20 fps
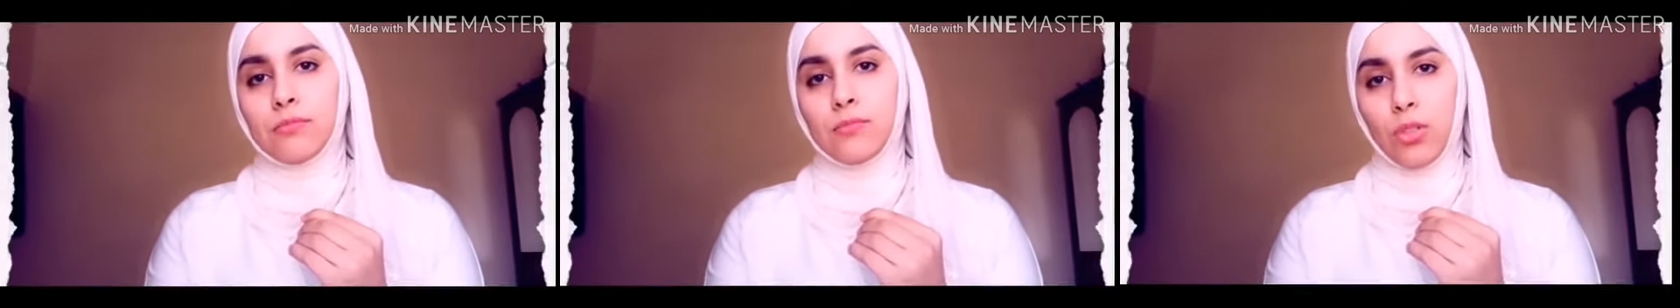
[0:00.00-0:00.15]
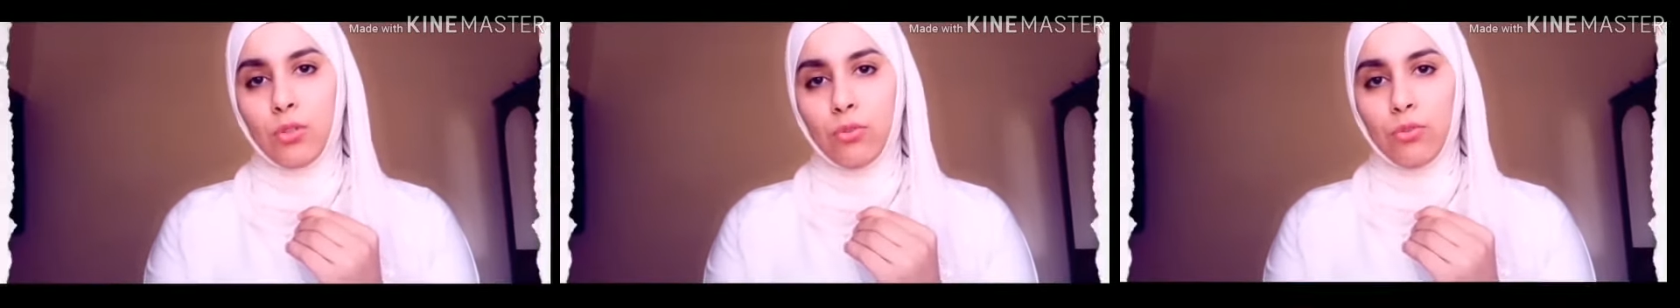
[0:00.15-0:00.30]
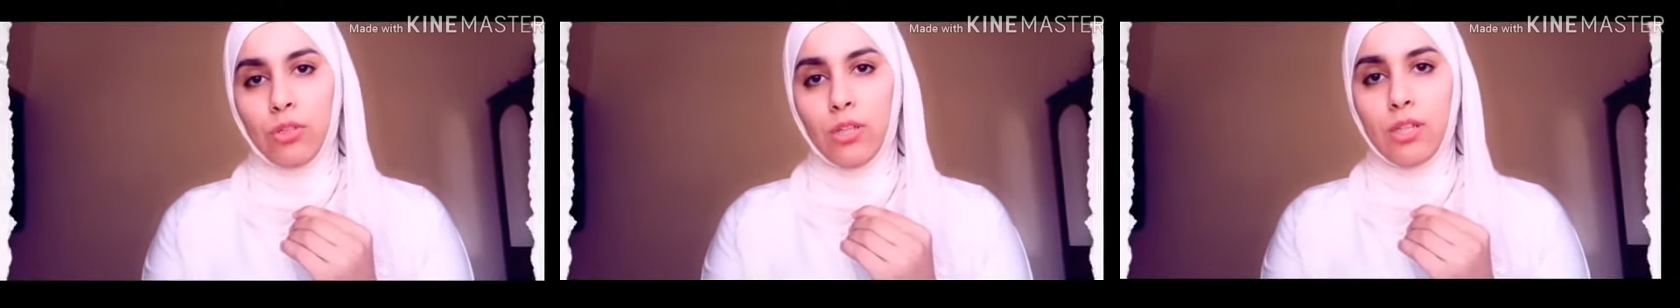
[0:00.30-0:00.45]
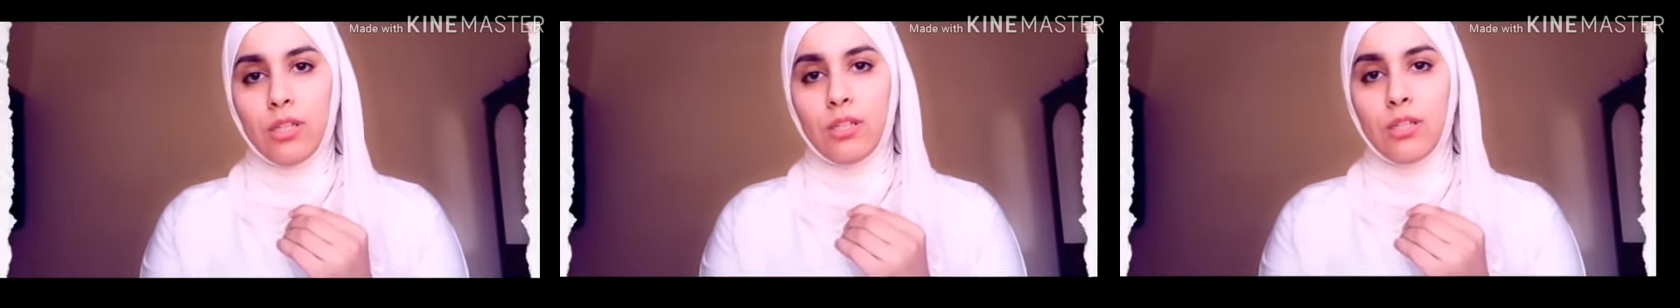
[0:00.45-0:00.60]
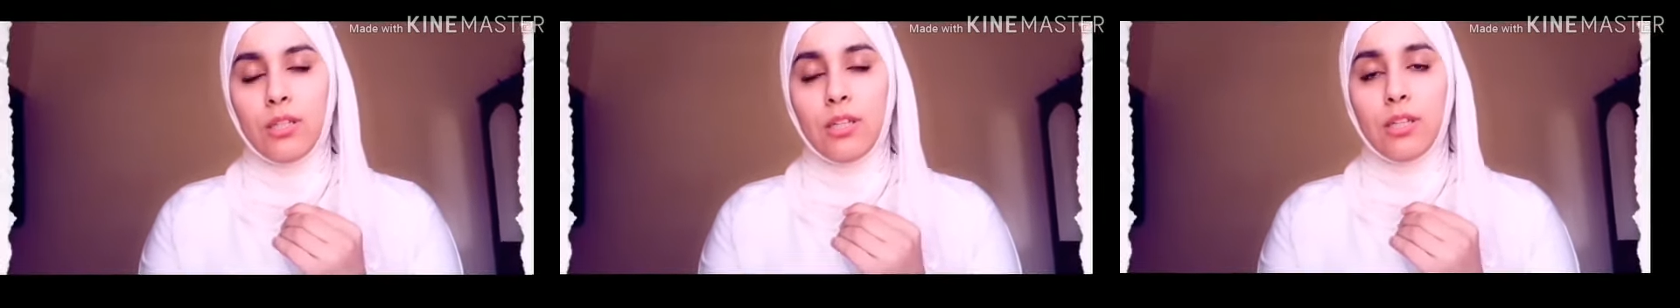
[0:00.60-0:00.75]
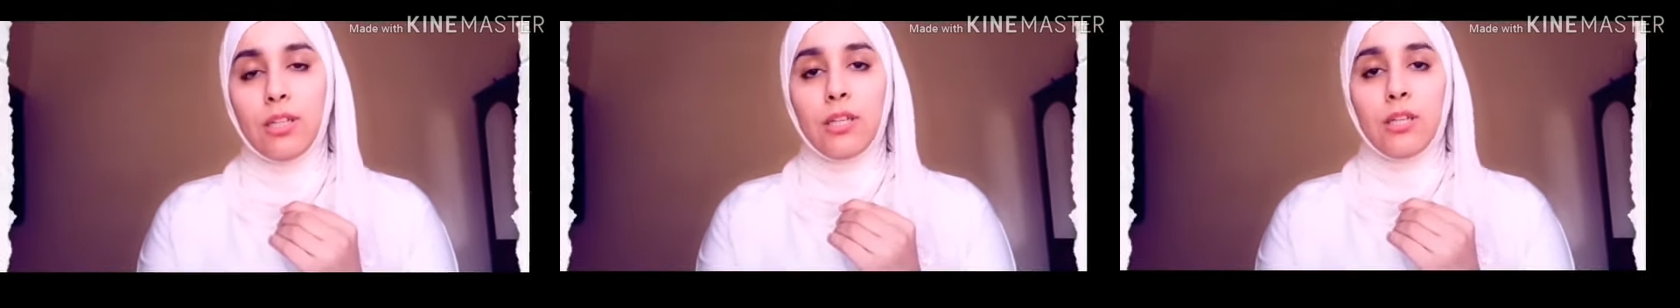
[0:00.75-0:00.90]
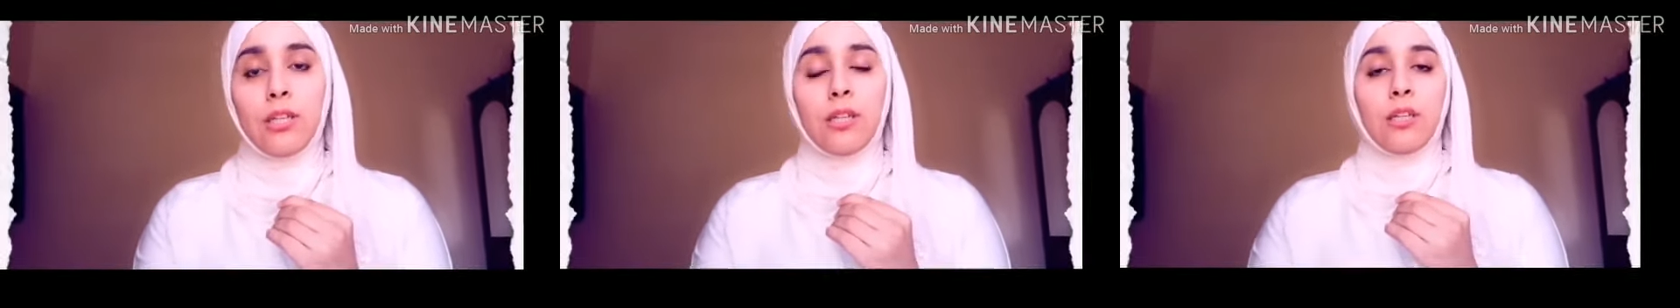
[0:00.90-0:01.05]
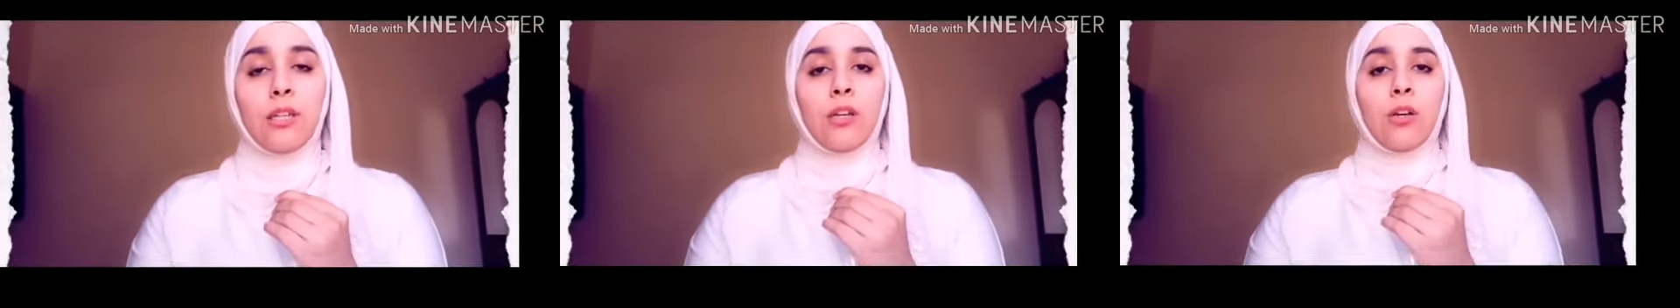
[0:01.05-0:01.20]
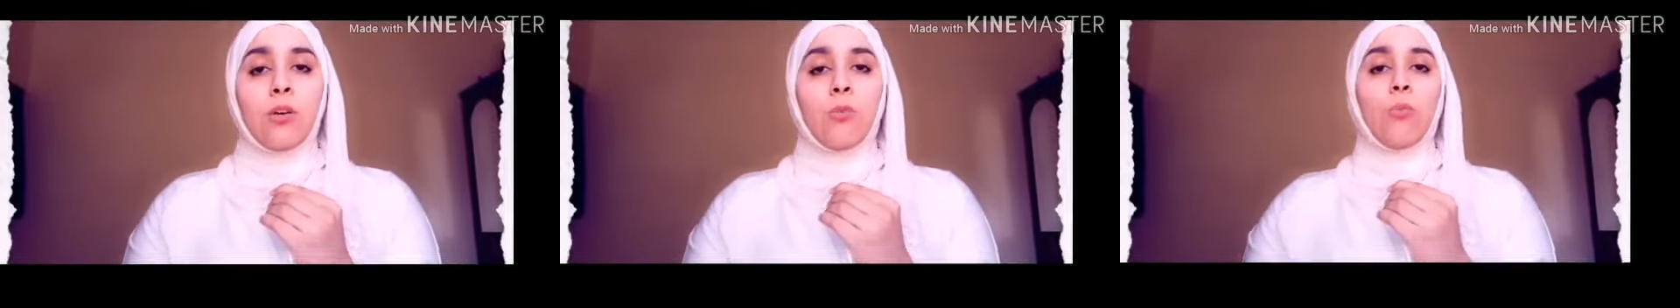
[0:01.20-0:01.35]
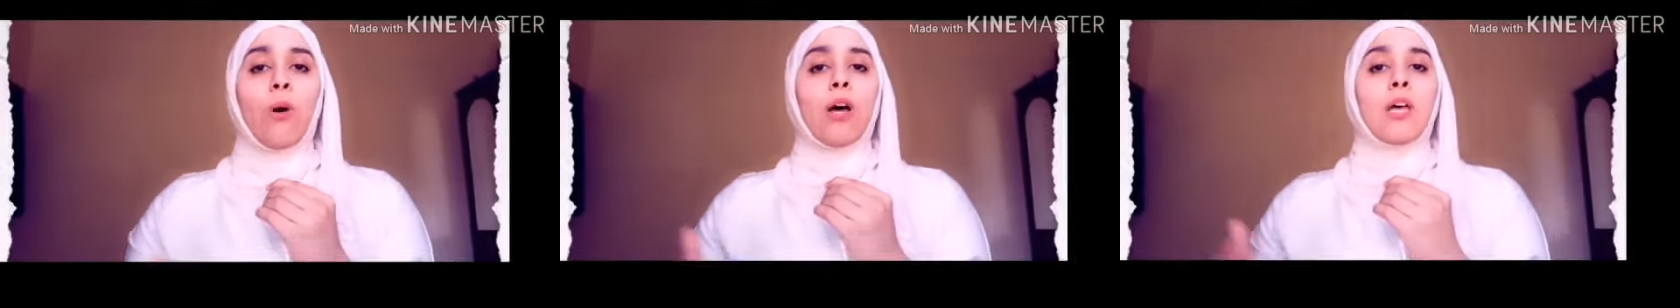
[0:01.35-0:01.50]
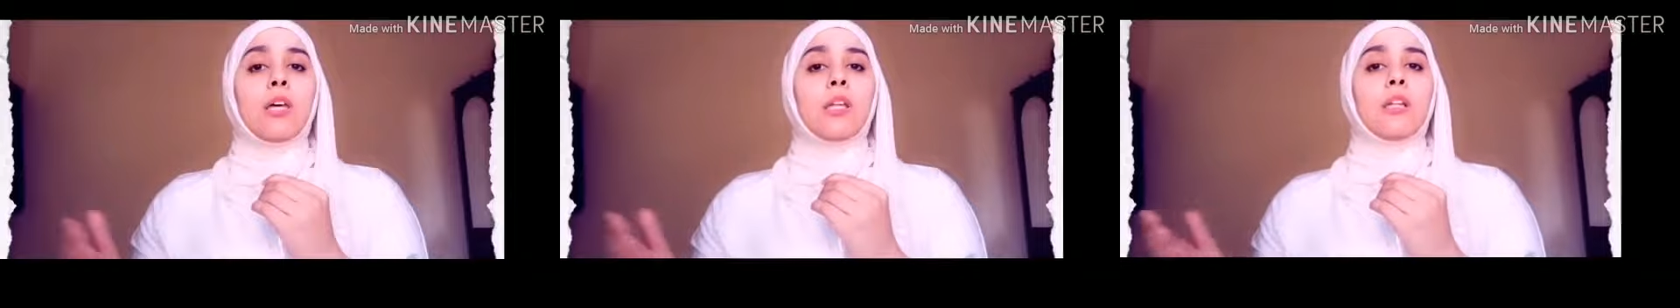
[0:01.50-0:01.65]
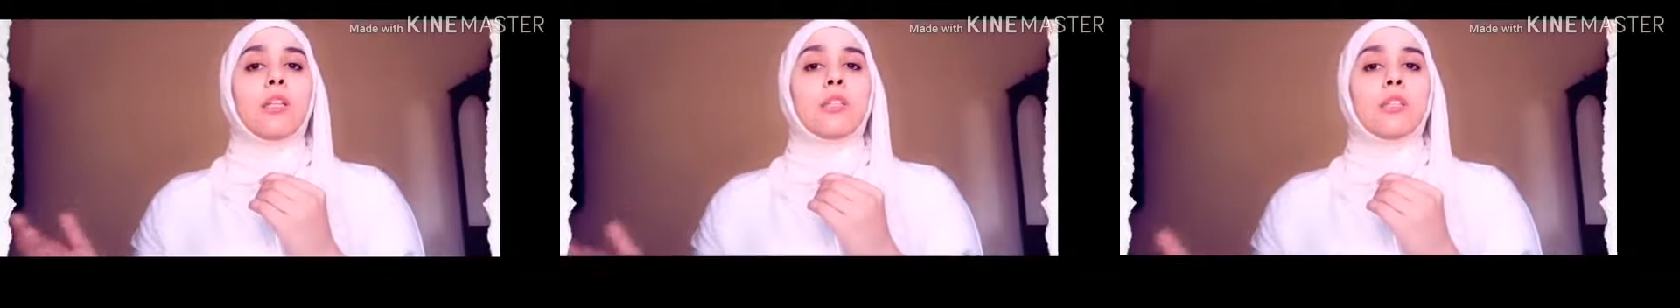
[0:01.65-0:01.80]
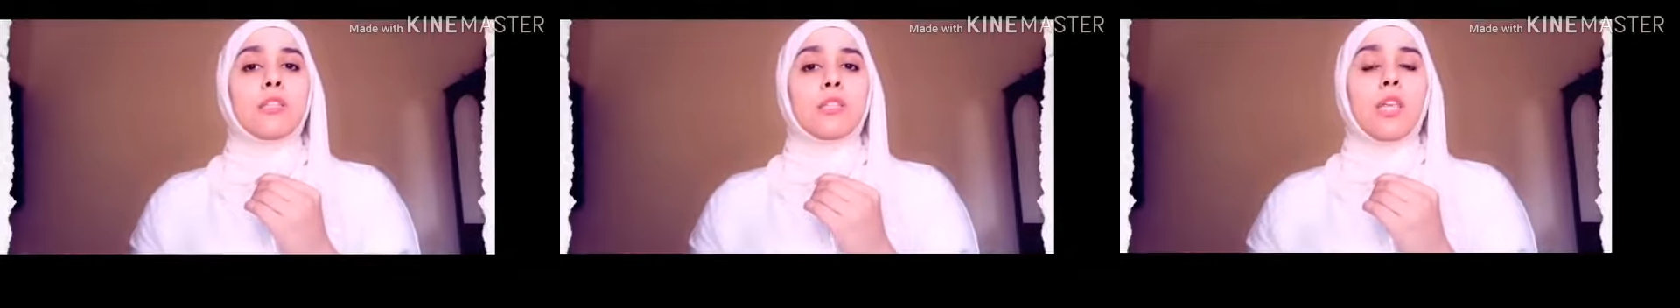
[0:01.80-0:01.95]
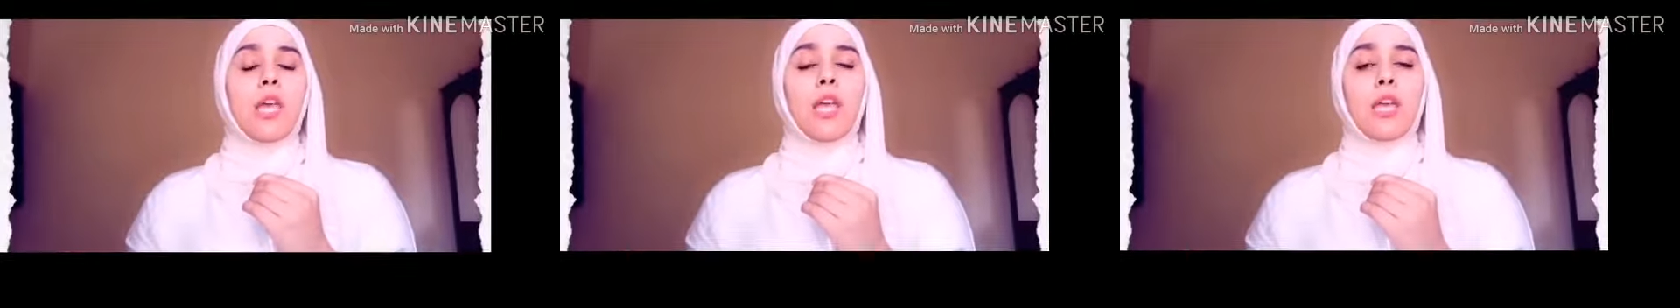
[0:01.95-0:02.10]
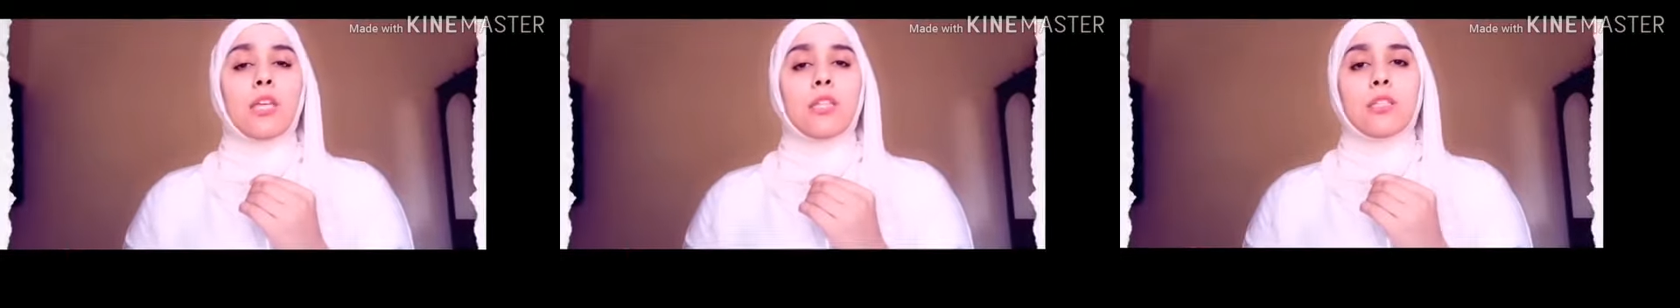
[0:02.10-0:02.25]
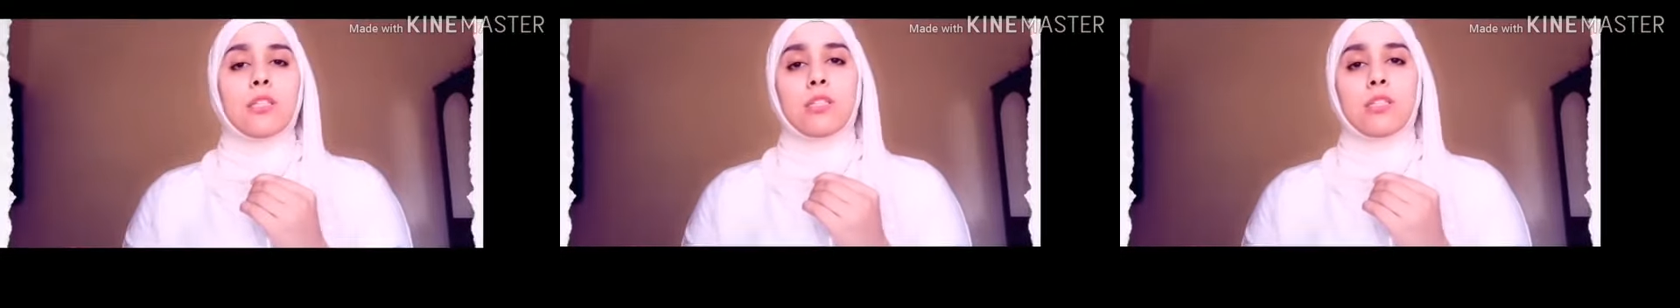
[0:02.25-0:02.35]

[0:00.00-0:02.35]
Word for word: Okay, while in the second